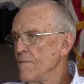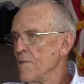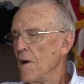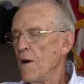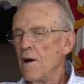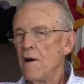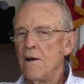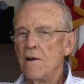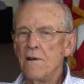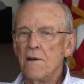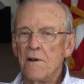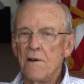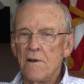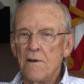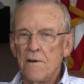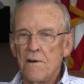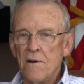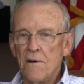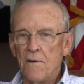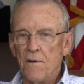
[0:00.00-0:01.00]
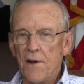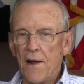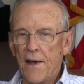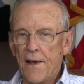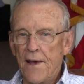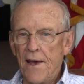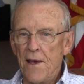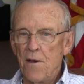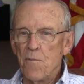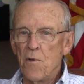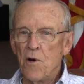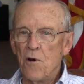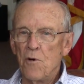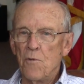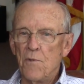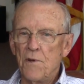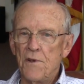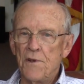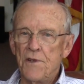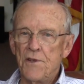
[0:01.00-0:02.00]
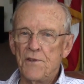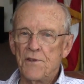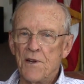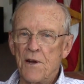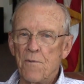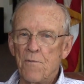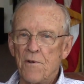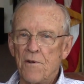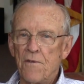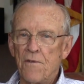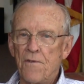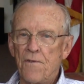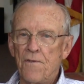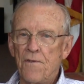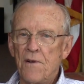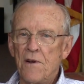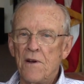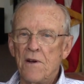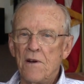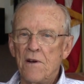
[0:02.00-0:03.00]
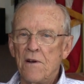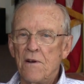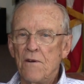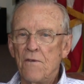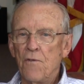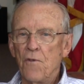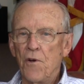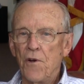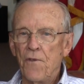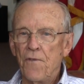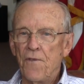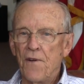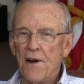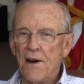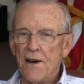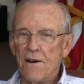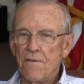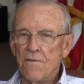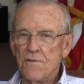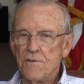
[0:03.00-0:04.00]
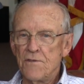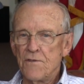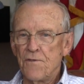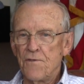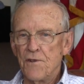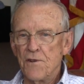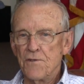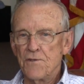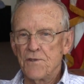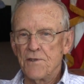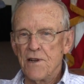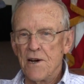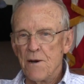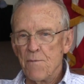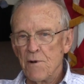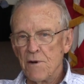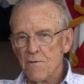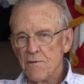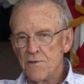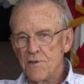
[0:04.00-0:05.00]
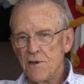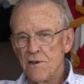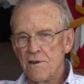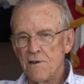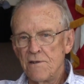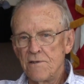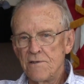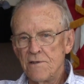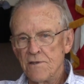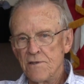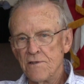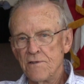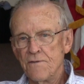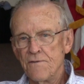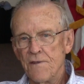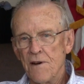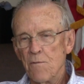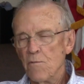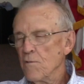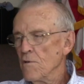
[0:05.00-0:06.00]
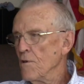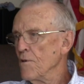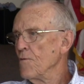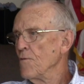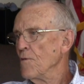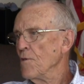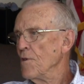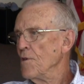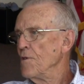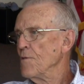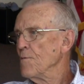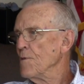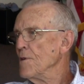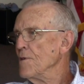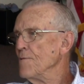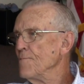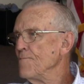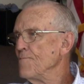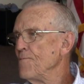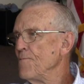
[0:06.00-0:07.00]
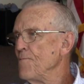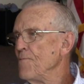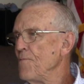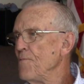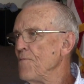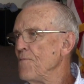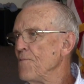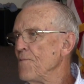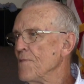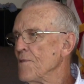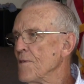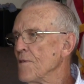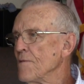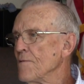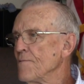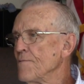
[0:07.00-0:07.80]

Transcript: Okay. I, when I came home in December of 45 was the first time I was there since February of 43. Wow, okay. So,